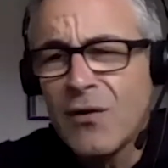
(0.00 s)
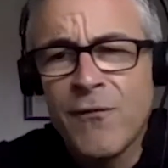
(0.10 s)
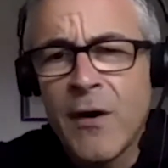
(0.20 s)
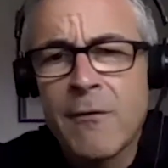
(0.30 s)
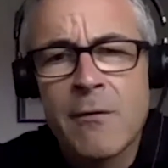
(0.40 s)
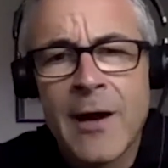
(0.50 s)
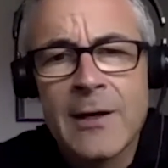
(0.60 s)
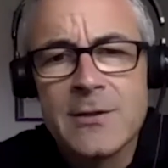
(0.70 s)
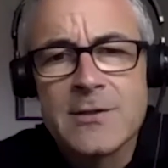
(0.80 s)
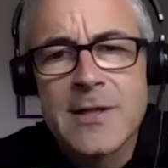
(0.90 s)
Very
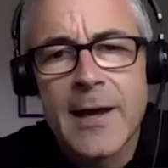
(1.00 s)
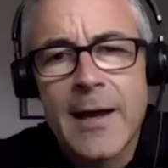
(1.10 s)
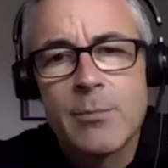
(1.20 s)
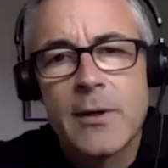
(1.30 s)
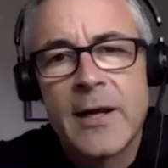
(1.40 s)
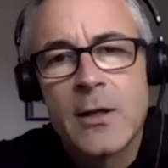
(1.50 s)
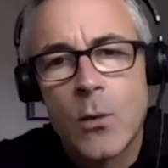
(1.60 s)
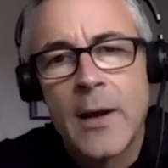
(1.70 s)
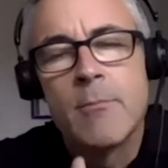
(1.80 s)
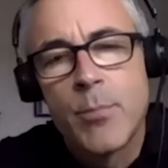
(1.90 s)
rarely does that happen
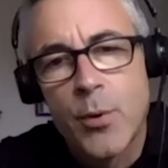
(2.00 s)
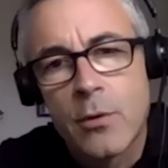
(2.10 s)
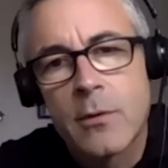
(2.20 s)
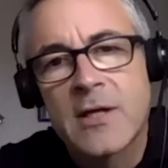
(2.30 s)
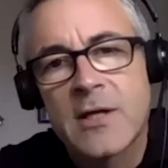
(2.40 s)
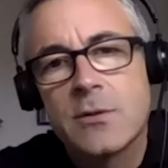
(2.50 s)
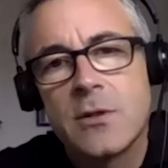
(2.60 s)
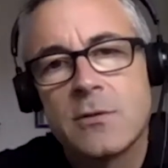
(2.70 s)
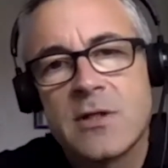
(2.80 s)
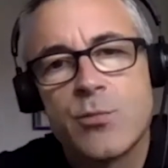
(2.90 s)
anyway, but
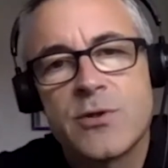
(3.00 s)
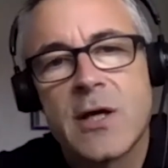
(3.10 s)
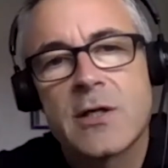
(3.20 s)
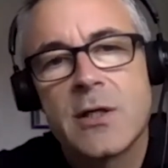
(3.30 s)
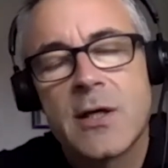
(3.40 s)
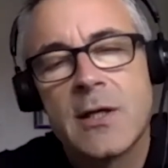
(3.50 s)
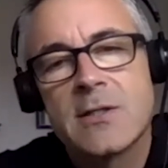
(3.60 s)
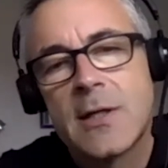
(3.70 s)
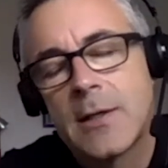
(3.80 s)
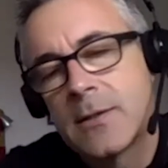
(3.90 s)
there's a protection
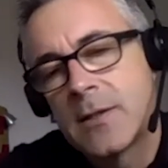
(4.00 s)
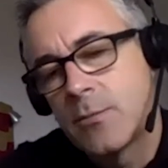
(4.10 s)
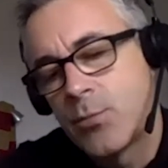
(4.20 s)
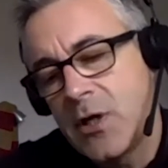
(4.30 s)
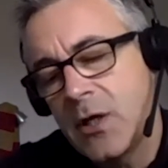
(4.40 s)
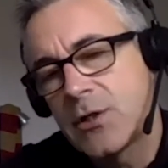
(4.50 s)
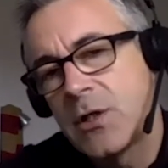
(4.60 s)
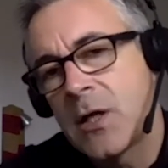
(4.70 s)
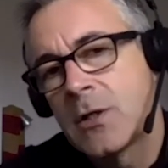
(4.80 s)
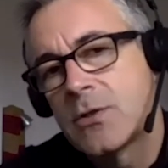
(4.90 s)
against that. There's a protection
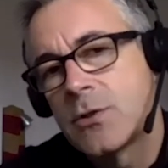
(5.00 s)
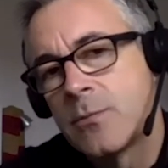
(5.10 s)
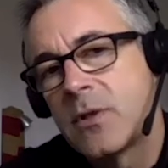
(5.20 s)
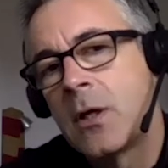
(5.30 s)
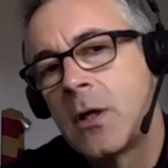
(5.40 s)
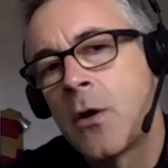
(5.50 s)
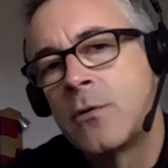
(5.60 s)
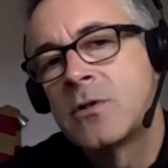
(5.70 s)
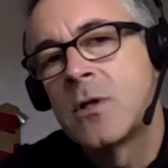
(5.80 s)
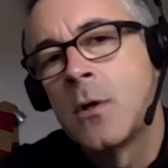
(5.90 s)
against something known
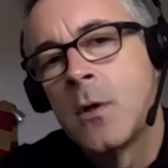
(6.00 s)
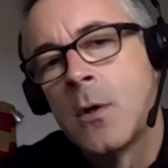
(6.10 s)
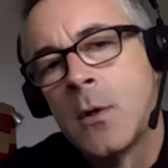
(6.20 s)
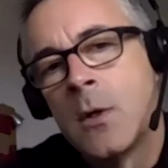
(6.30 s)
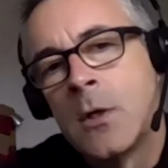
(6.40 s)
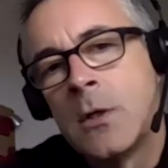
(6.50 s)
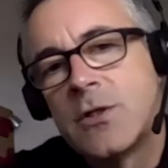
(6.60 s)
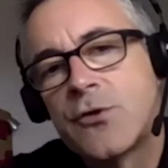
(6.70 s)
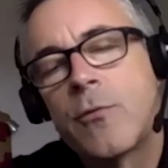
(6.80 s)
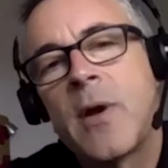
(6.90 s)
as
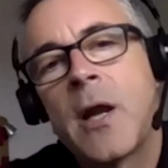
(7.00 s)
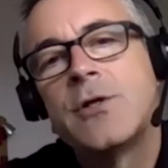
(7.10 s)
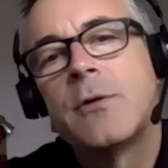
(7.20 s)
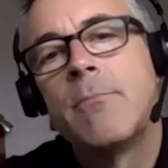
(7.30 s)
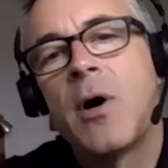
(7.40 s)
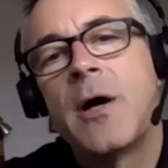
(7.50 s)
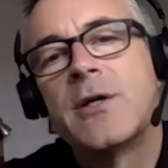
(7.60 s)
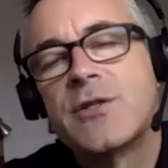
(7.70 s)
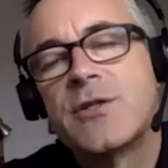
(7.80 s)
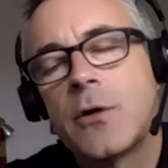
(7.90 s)
discrimination by
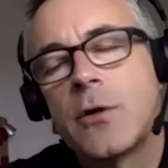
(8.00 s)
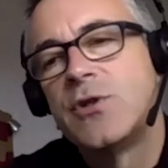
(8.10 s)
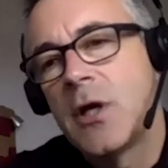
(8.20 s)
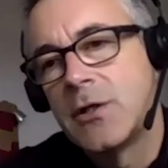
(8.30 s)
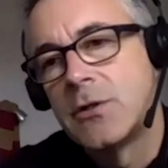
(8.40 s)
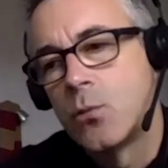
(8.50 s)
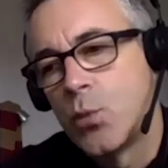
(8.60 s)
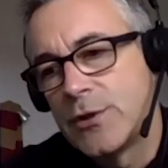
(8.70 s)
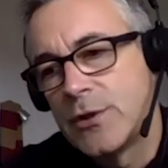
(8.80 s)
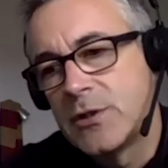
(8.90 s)
association,
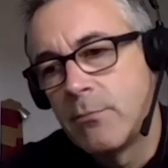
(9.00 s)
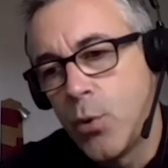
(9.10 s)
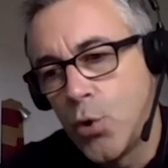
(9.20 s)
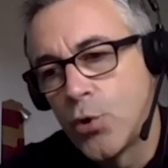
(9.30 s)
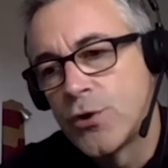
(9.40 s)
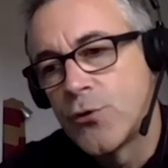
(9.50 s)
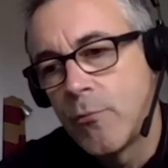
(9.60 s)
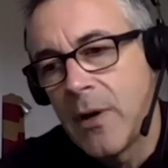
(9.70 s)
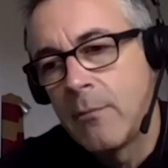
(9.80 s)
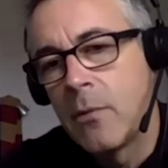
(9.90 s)
which is important to
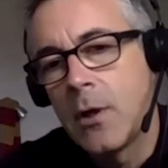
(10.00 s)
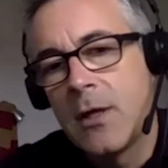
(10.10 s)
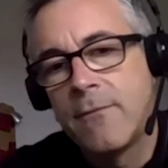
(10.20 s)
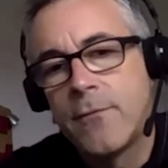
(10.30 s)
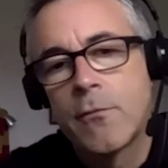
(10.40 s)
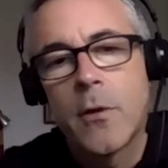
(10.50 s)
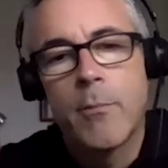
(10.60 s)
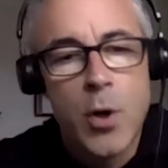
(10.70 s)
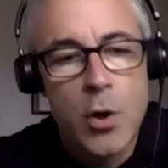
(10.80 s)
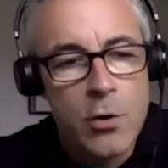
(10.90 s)
remember if you're the
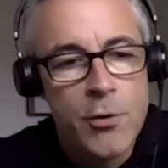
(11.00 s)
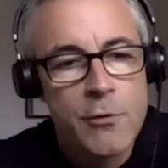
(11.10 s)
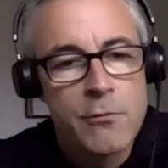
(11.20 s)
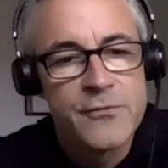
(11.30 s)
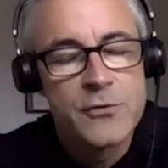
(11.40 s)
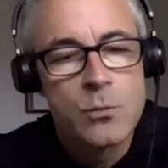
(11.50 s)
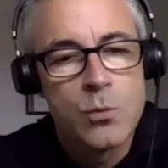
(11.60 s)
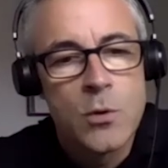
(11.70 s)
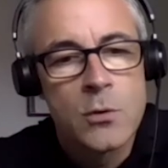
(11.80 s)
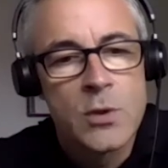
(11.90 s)
partner of
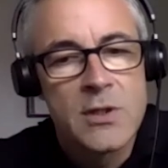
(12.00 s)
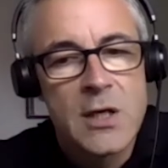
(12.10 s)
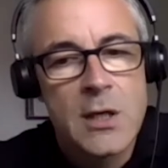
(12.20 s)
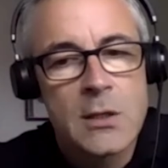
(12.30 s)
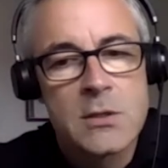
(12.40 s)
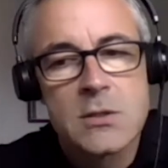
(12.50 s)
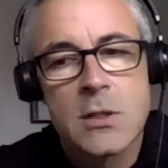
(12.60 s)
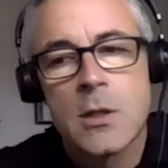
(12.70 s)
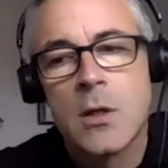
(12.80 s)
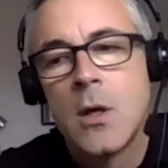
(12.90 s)
someone with
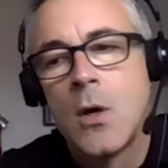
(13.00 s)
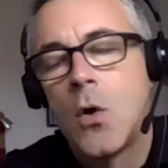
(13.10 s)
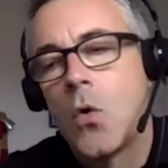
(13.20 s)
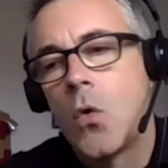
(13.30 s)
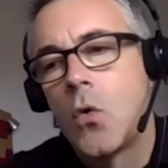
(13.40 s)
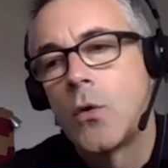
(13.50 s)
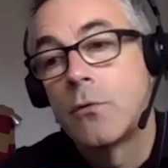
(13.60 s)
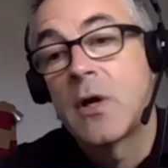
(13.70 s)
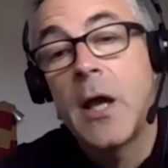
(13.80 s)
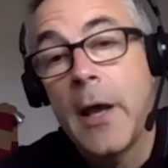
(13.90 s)
cancer or
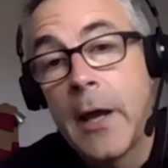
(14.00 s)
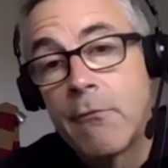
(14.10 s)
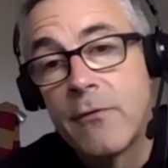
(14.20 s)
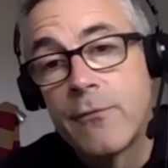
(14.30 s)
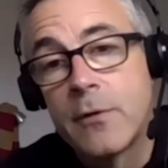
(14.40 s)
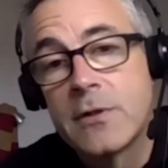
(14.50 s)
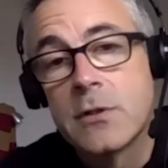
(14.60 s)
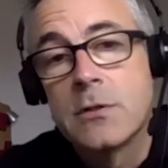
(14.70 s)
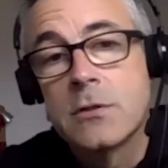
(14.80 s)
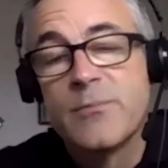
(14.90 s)
you're a carer, for
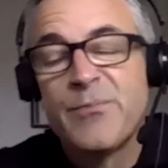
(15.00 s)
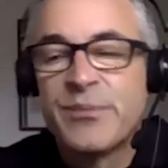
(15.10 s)
instance.